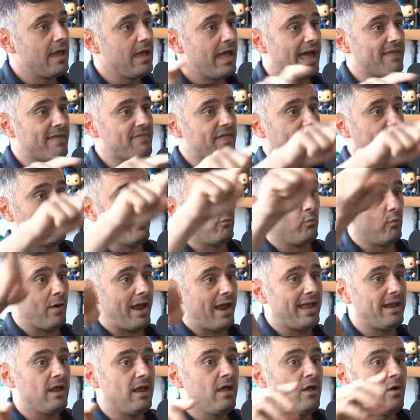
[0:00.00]
and then I
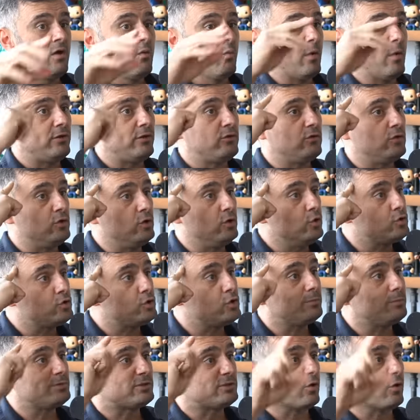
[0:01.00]
read when
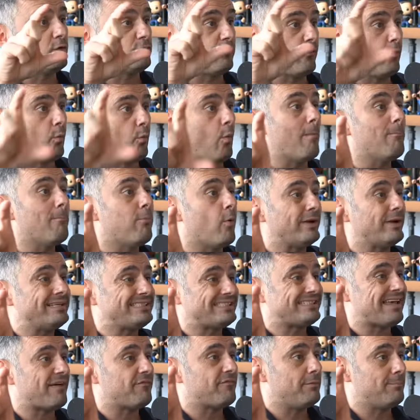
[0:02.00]
YouTube sold for
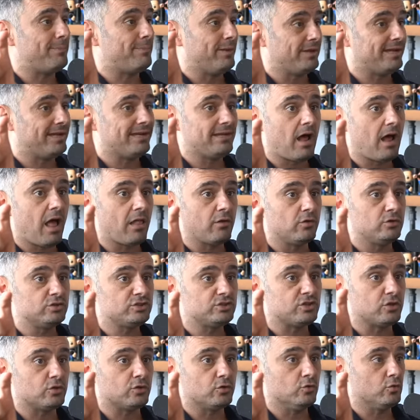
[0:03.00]
$1.7 billion
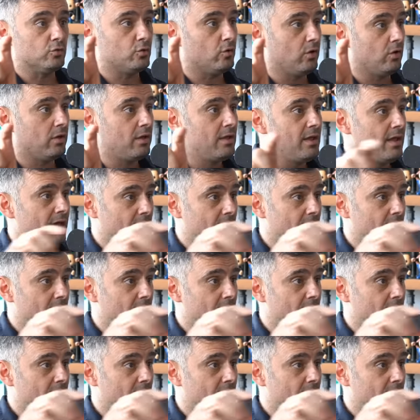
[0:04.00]
to Google.